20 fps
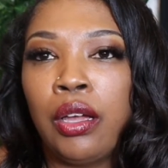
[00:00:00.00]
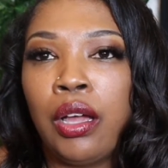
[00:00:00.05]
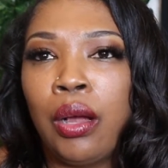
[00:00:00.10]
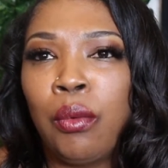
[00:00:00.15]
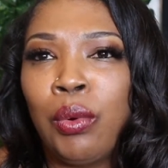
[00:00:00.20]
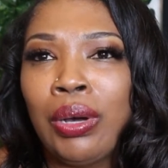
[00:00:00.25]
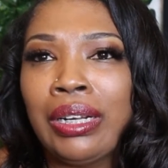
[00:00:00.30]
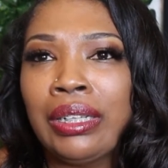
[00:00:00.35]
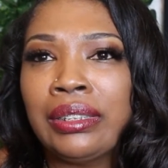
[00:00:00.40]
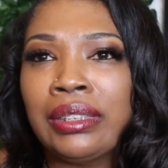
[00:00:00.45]

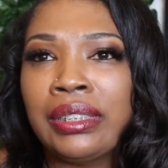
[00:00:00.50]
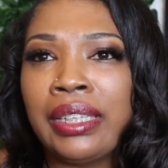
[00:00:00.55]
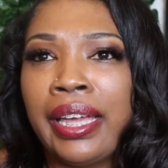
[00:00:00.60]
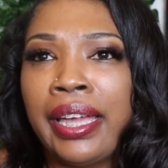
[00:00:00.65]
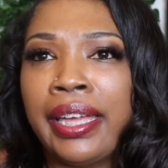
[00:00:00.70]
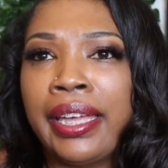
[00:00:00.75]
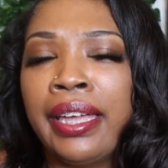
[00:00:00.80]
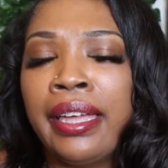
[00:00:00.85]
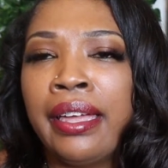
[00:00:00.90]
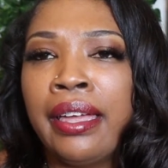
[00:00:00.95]
want to
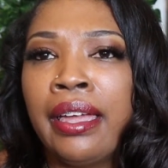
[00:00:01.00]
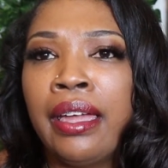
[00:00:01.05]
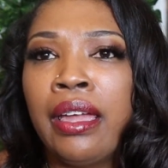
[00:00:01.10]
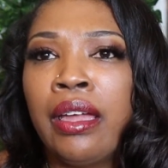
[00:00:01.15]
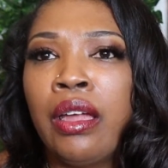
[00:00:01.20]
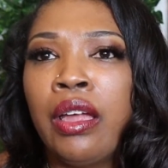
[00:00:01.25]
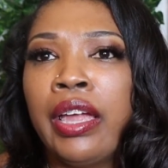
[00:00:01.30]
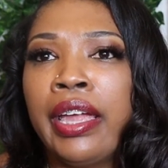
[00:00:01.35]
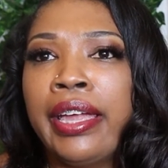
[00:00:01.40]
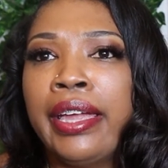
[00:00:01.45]
say
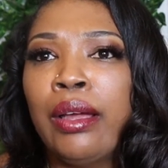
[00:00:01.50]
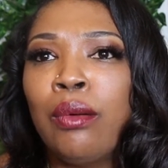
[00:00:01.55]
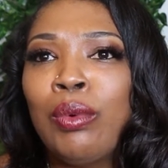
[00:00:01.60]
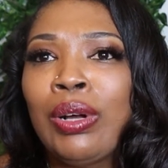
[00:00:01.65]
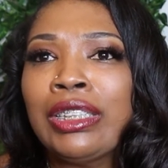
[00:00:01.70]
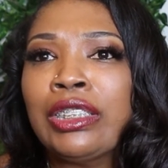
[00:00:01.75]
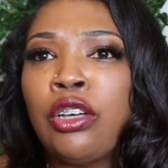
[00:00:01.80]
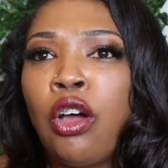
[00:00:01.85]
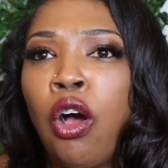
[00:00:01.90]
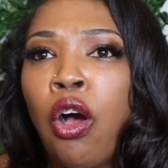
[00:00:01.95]
it
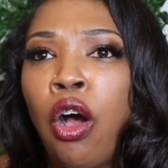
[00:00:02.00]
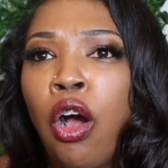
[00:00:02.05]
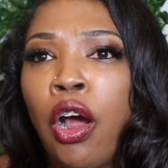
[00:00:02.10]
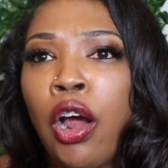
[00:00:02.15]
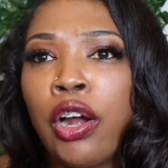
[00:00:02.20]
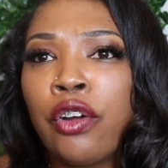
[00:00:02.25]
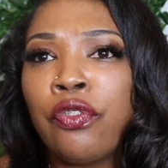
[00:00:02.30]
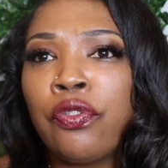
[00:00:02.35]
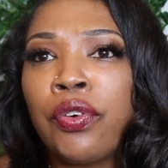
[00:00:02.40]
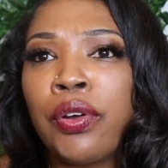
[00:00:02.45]
was
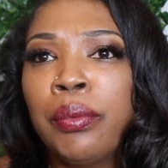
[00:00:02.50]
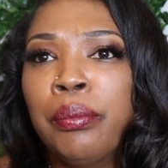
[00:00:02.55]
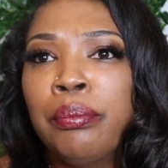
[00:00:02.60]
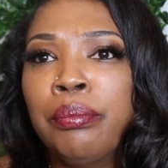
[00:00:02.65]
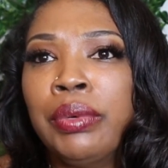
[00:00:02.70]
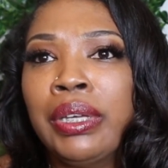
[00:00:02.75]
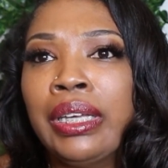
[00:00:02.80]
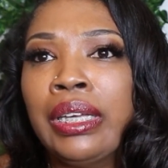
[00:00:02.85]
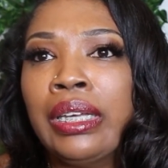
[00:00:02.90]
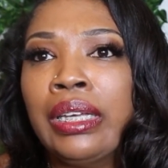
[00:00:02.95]
hard for
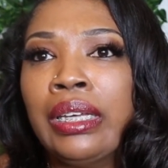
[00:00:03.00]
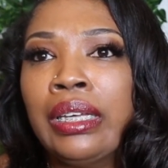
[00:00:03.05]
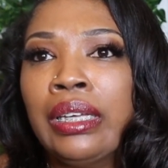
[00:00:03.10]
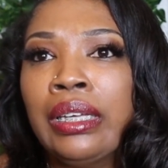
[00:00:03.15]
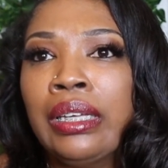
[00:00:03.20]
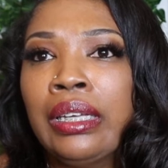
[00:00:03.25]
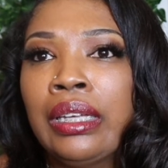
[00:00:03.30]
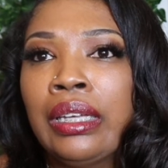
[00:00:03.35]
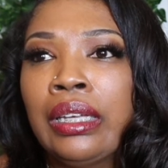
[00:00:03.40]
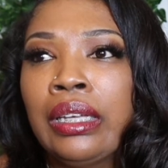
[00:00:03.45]

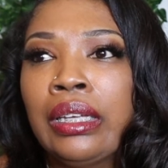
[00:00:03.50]
me